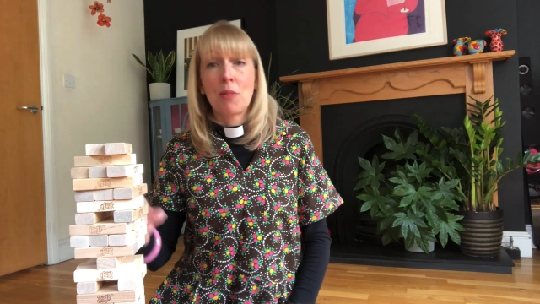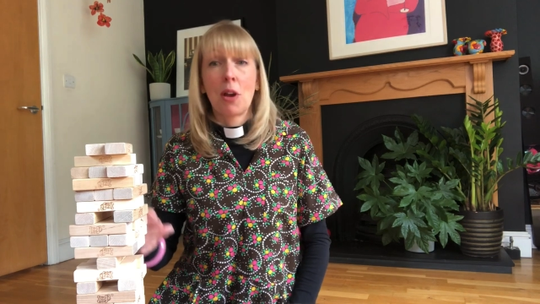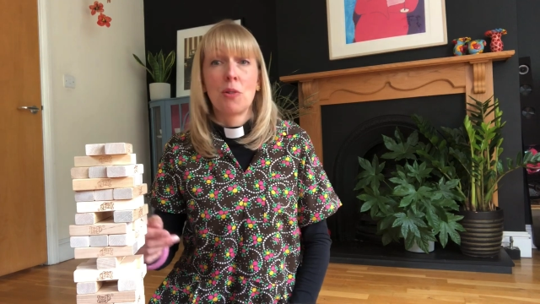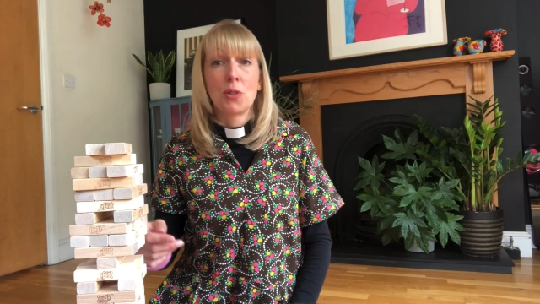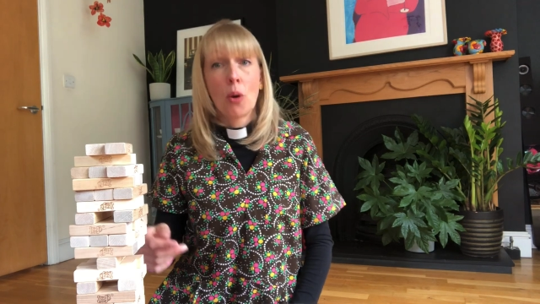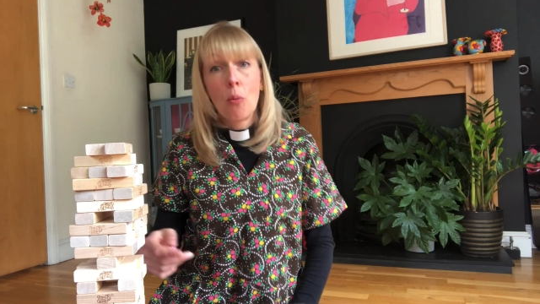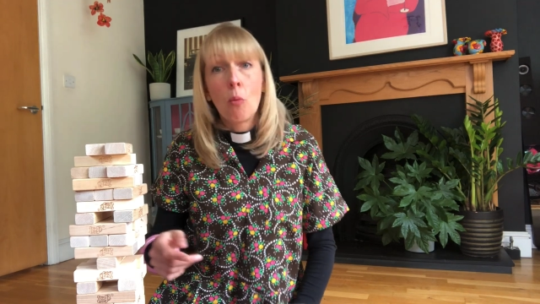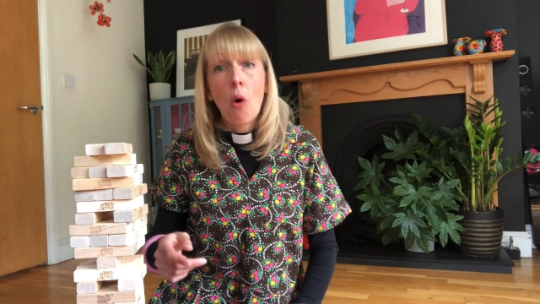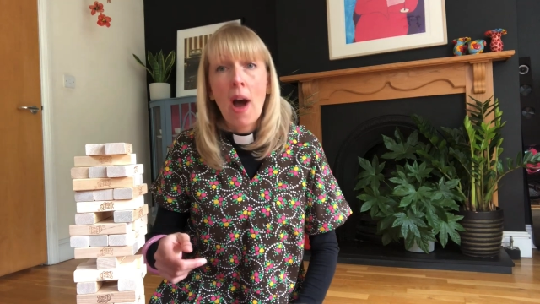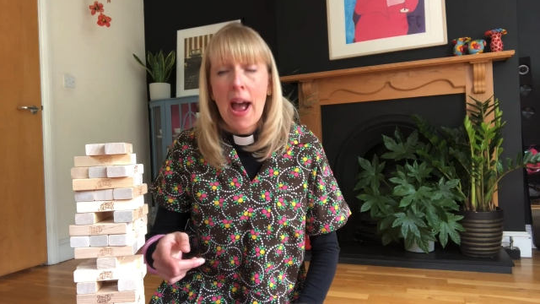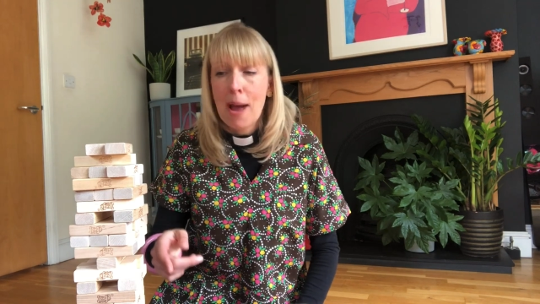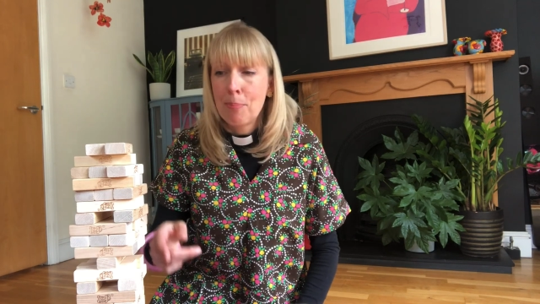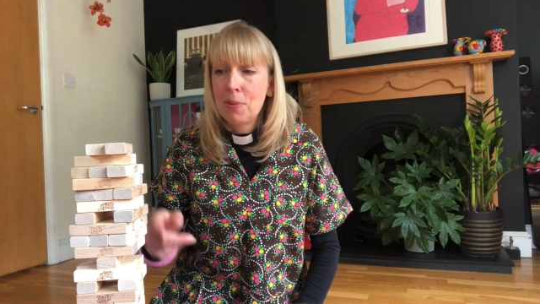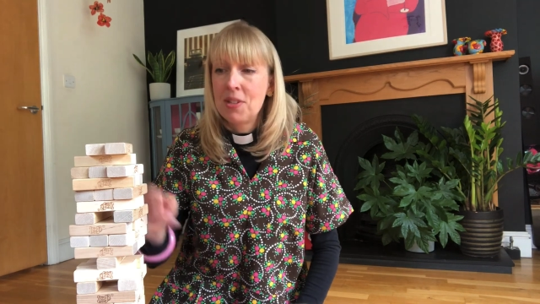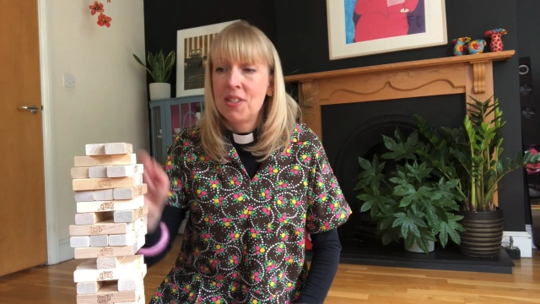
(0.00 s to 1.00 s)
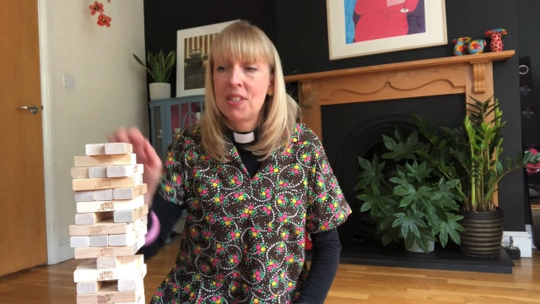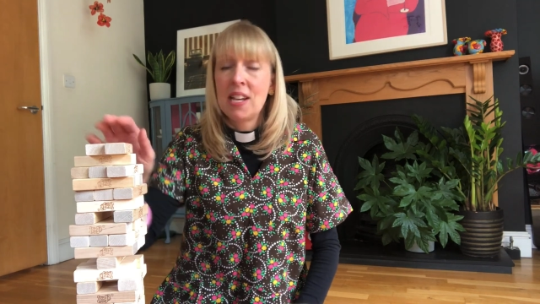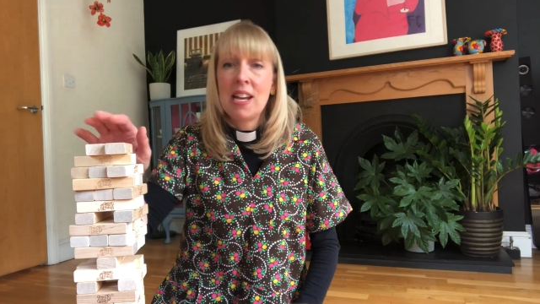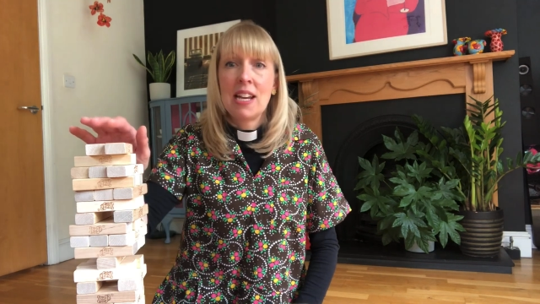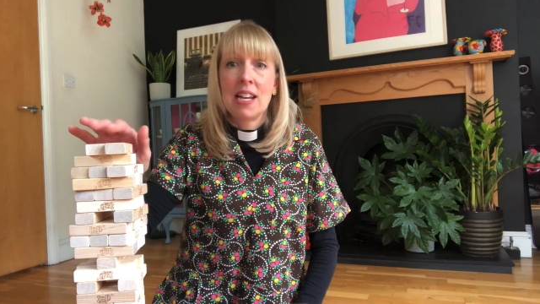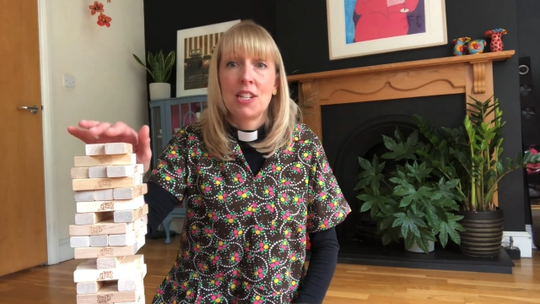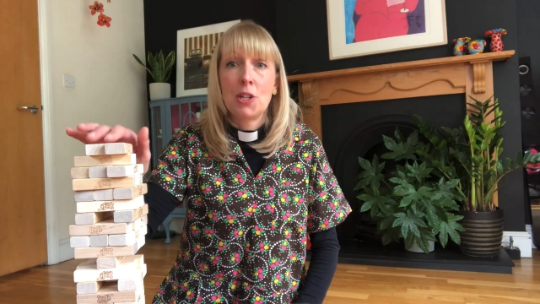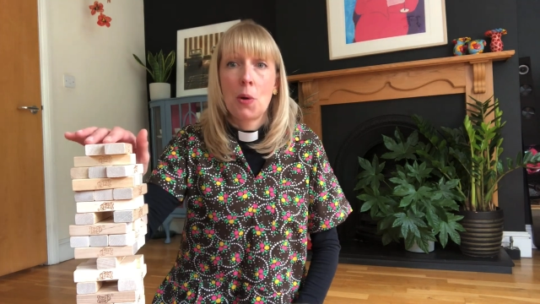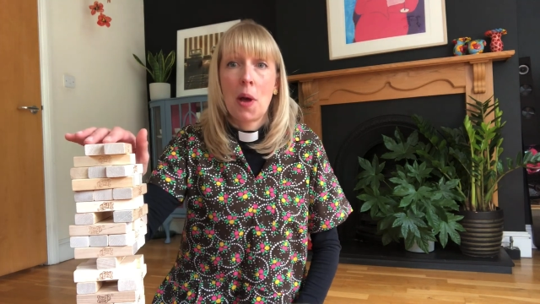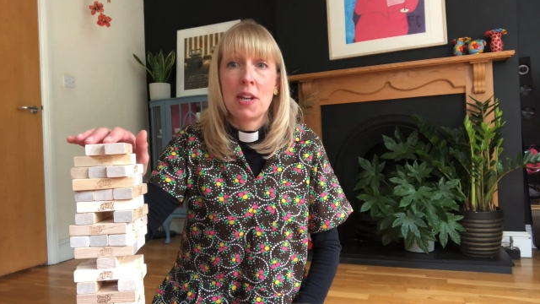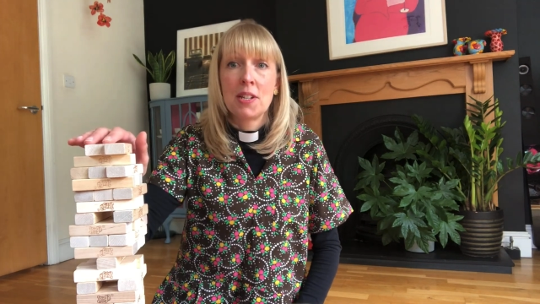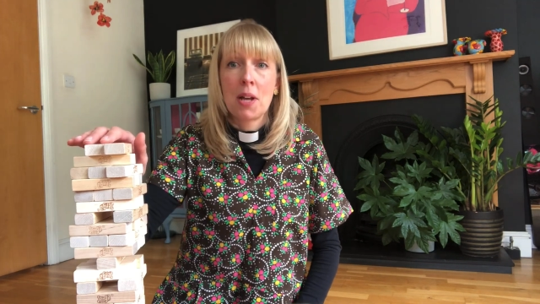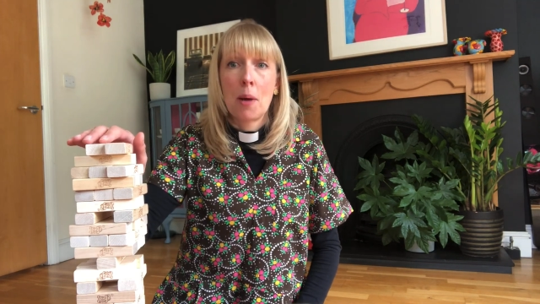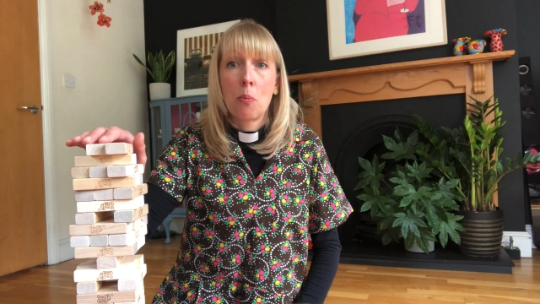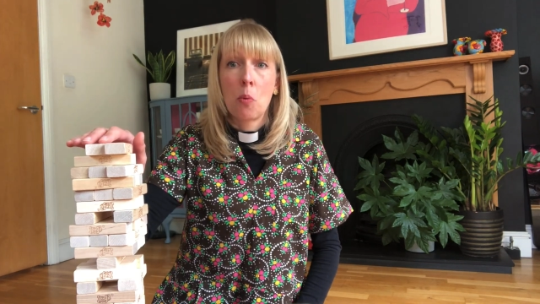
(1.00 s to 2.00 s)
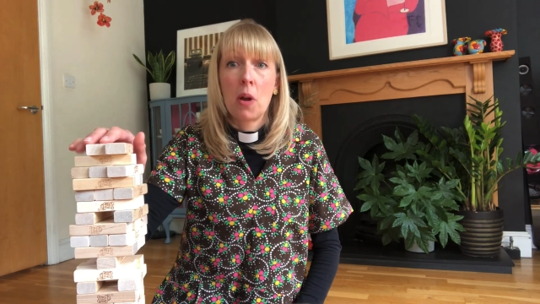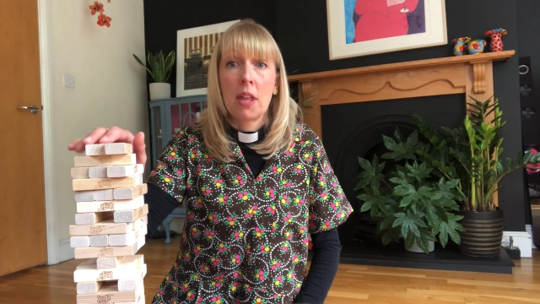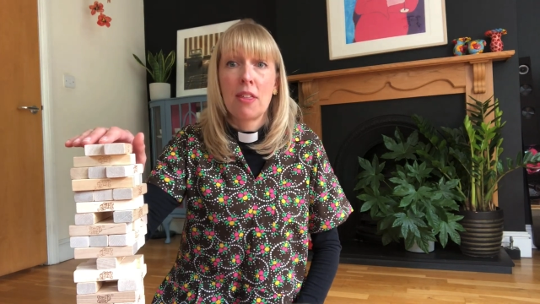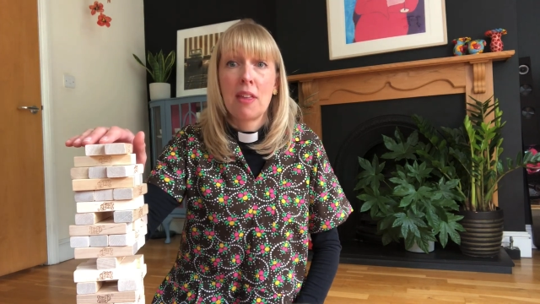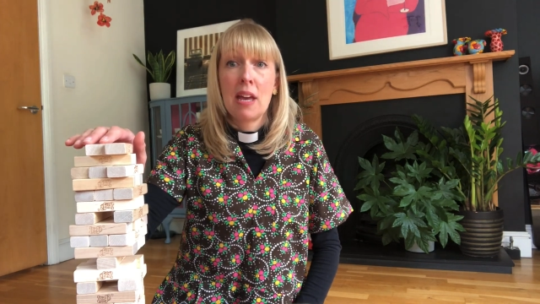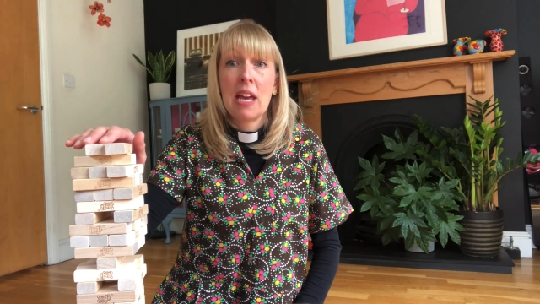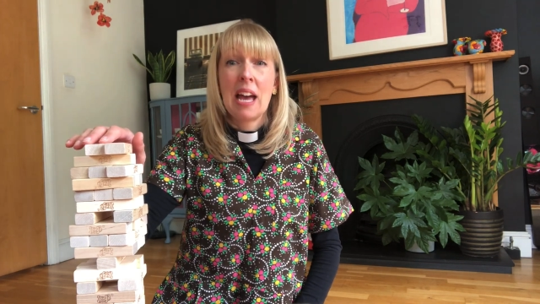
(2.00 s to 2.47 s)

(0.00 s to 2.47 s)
goes on, what happens is you end up with